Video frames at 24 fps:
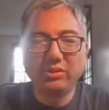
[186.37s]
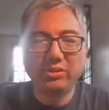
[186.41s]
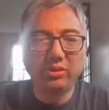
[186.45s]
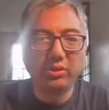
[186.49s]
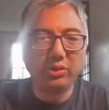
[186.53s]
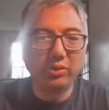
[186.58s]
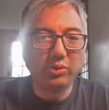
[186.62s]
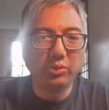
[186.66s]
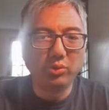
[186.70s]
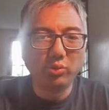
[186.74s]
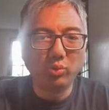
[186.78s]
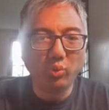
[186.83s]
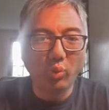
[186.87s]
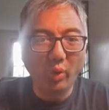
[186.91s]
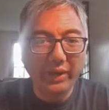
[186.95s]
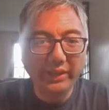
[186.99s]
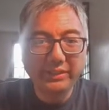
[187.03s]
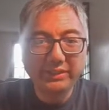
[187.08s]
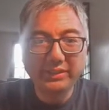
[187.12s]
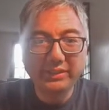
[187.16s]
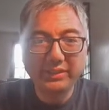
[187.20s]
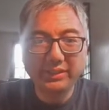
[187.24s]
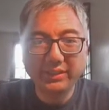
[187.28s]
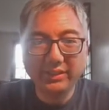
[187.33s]
to
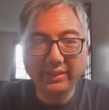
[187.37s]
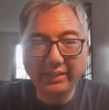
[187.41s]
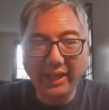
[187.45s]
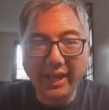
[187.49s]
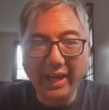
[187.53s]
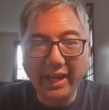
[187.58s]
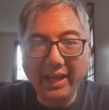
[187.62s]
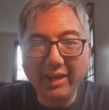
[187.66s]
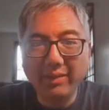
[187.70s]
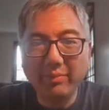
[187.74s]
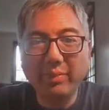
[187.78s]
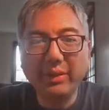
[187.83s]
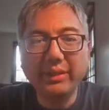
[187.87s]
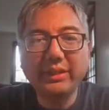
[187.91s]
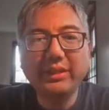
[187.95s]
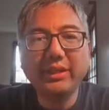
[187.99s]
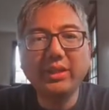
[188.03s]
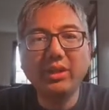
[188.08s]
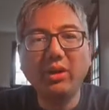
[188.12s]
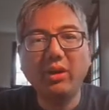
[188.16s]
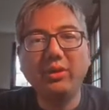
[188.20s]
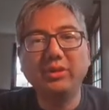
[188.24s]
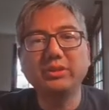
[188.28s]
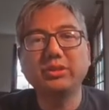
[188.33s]
white's game, but
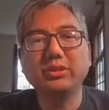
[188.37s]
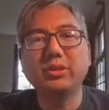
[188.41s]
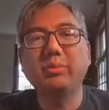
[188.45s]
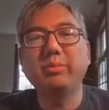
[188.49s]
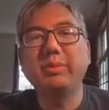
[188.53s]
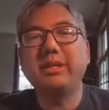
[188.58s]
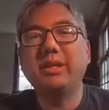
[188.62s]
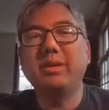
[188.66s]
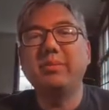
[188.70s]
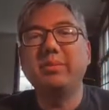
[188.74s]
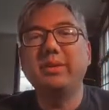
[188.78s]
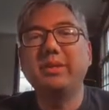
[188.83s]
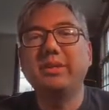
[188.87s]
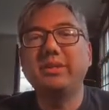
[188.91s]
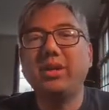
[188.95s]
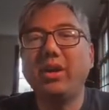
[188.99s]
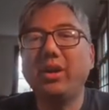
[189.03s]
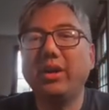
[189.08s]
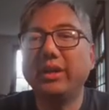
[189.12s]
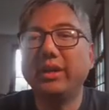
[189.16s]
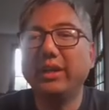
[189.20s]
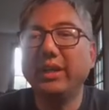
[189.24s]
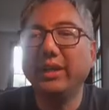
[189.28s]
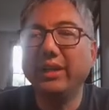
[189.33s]
can also become a
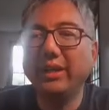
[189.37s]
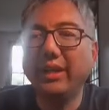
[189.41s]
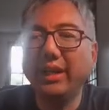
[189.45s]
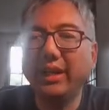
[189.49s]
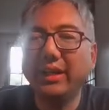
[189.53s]
target.